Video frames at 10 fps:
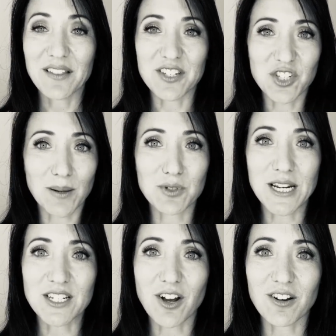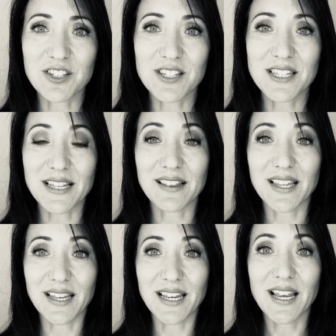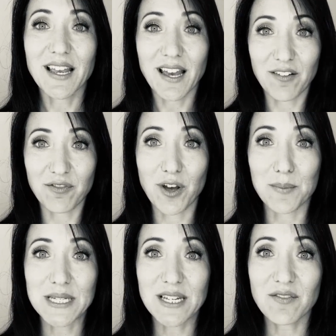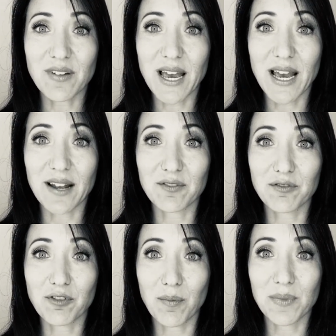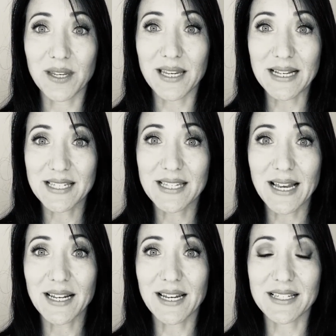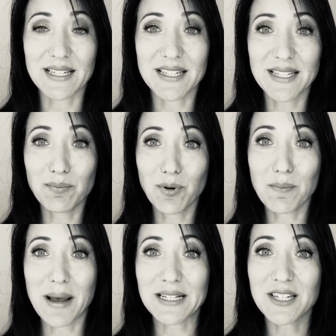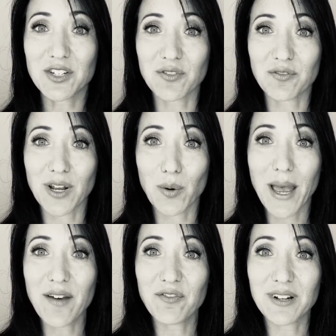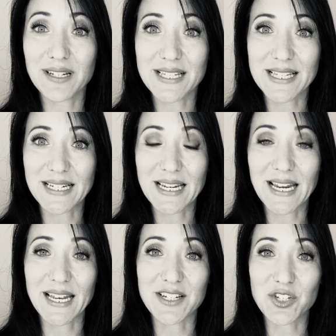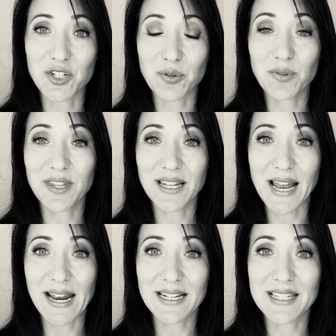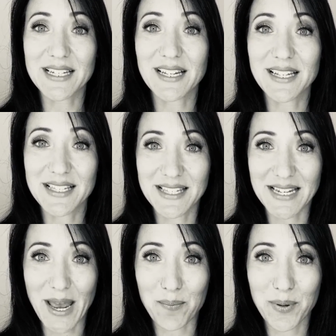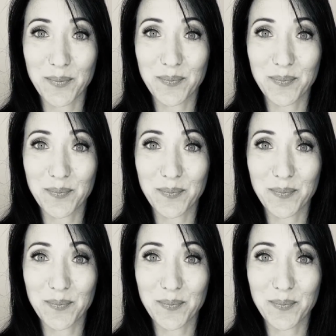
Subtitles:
The subject answers in the affirmative, and from the yes set, it's a simple matter to flow effortlessly into the next step.